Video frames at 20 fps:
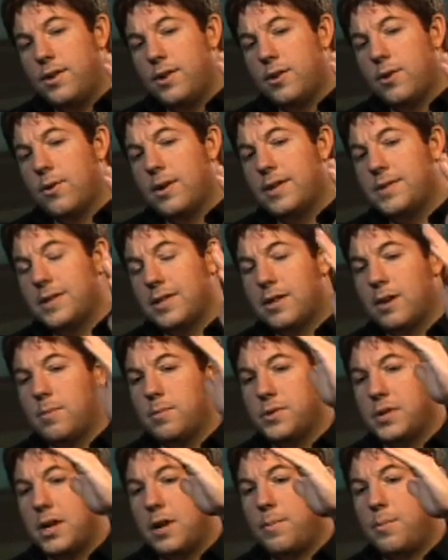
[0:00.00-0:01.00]
as it
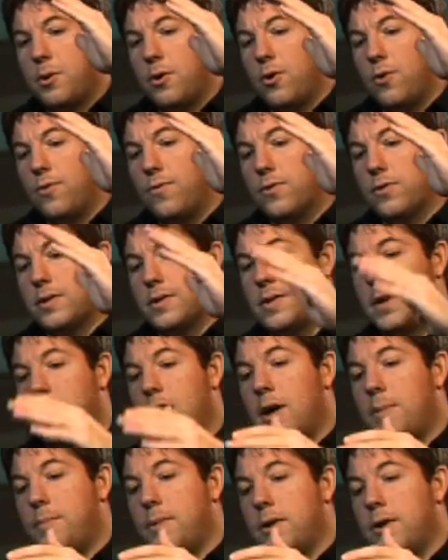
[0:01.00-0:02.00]
comes up over the
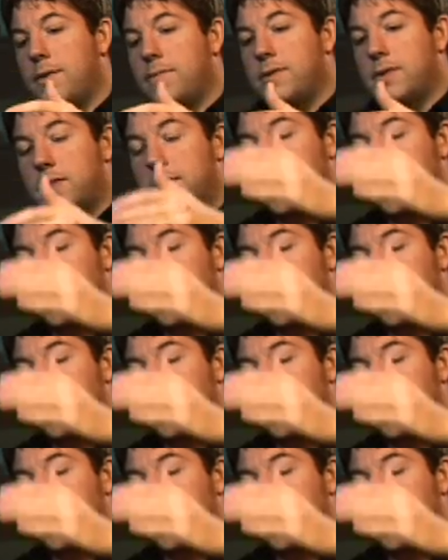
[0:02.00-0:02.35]
top of the